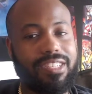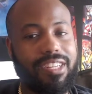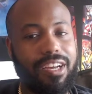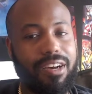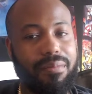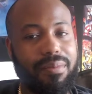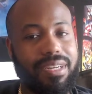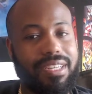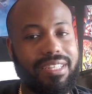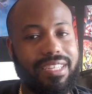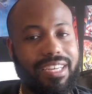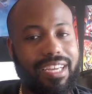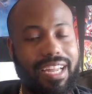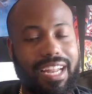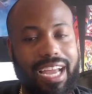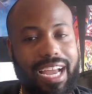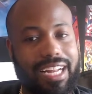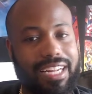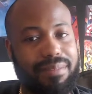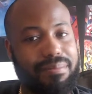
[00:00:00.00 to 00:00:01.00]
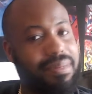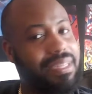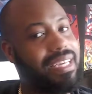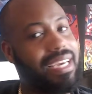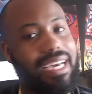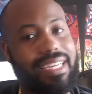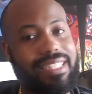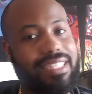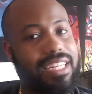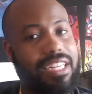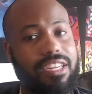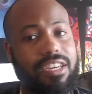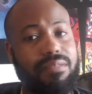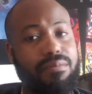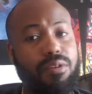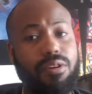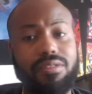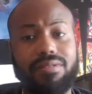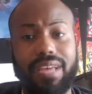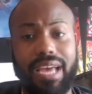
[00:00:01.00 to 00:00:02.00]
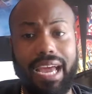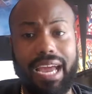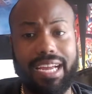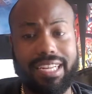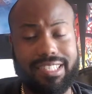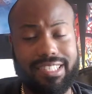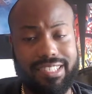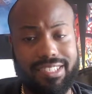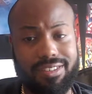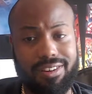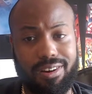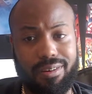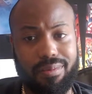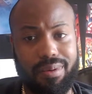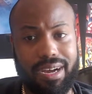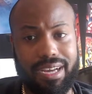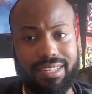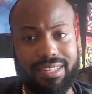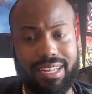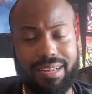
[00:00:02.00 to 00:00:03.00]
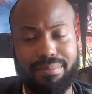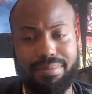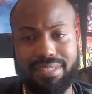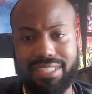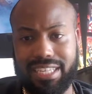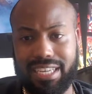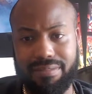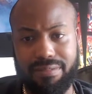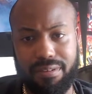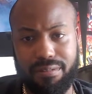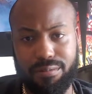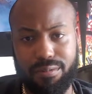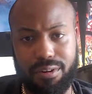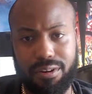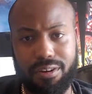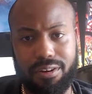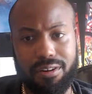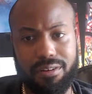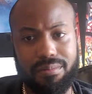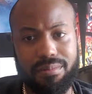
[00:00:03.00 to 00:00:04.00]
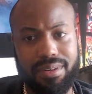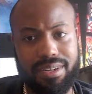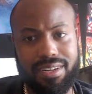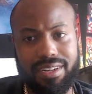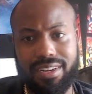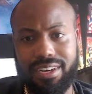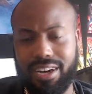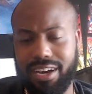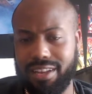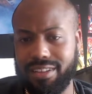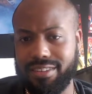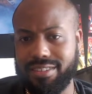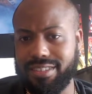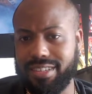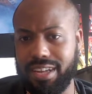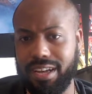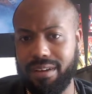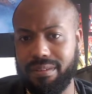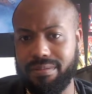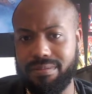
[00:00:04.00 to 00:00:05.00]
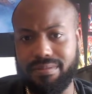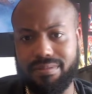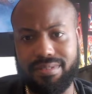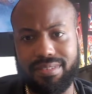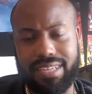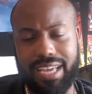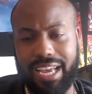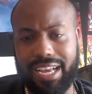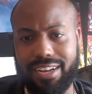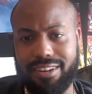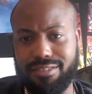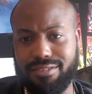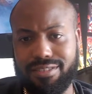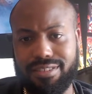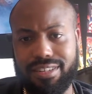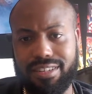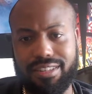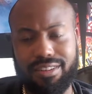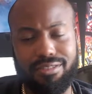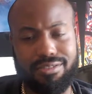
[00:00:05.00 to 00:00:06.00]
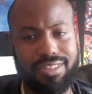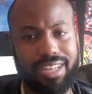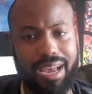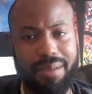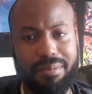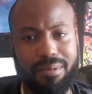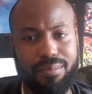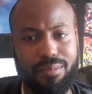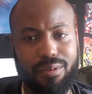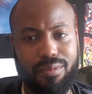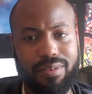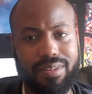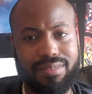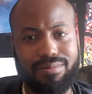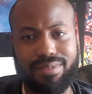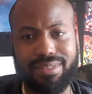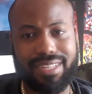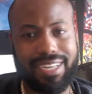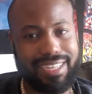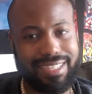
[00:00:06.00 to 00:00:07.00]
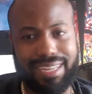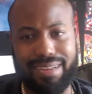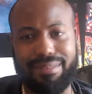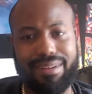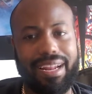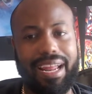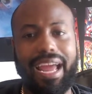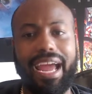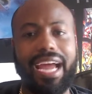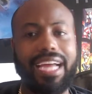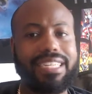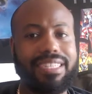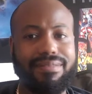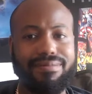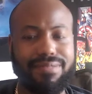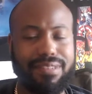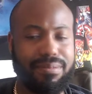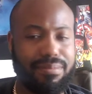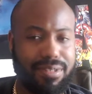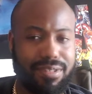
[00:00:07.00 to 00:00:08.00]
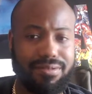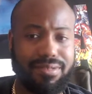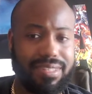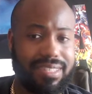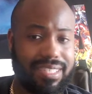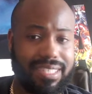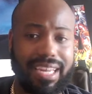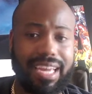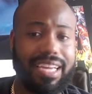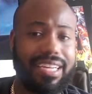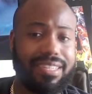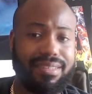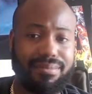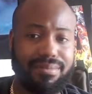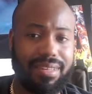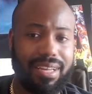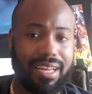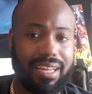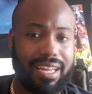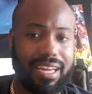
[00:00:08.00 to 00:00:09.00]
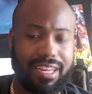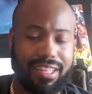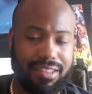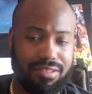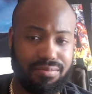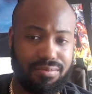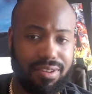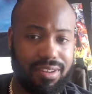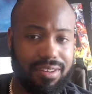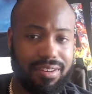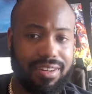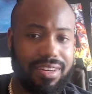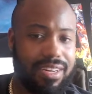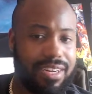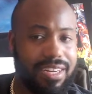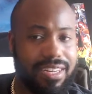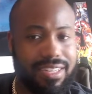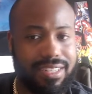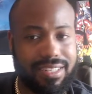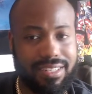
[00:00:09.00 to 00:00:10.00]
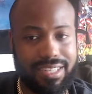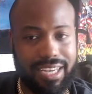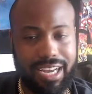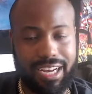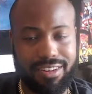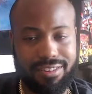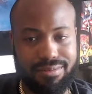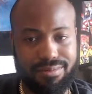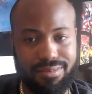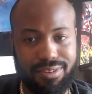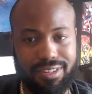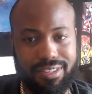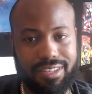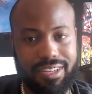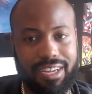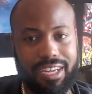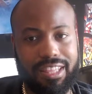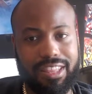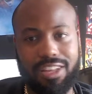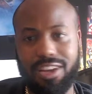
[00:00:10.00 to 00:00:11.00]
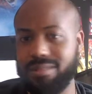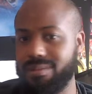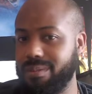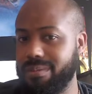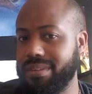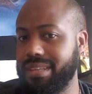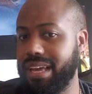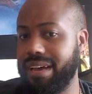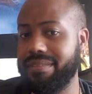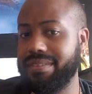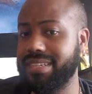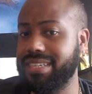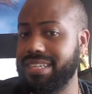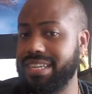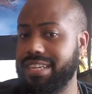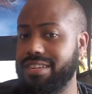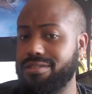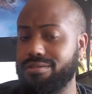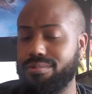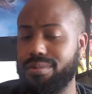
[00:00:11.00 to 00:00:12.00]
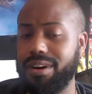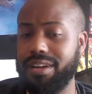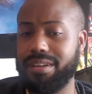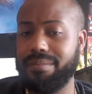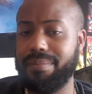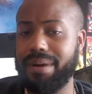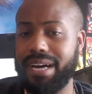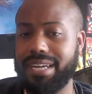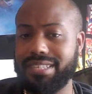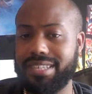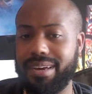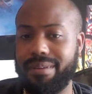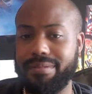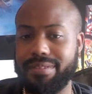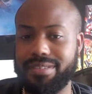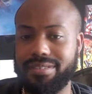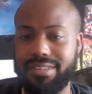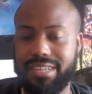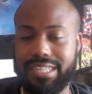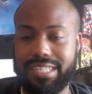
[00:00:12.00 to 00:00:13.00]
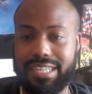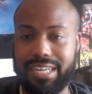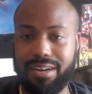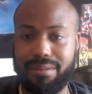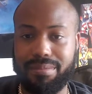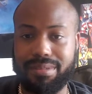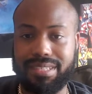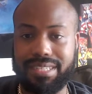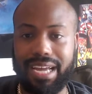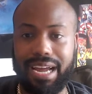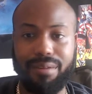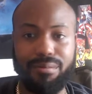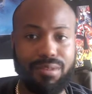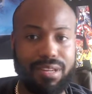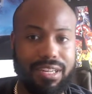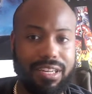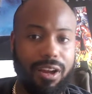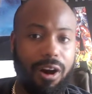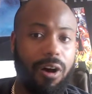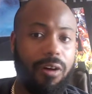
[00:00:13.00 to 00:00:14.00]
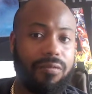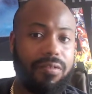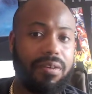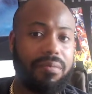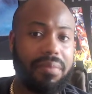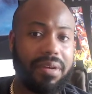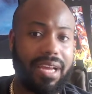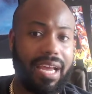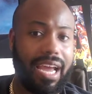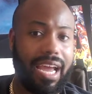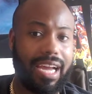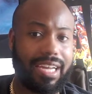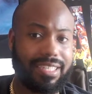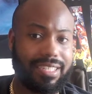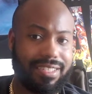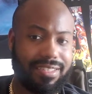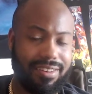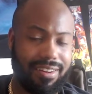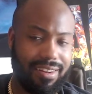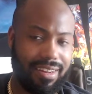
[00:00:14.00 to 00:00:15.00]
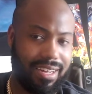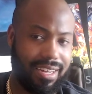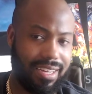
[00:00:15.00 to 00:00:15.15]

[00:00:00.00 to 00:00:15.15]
Elba. He's a good actor, but he has done good movies action star-wise, like Pacific Rim, other stuff, Takers, those type of movies. Well, Takers not really action flip, but you can say sometimes like a thriller. Takers was. Those movies didn't do well at the box office. So Idris Elba's not really known for a big action star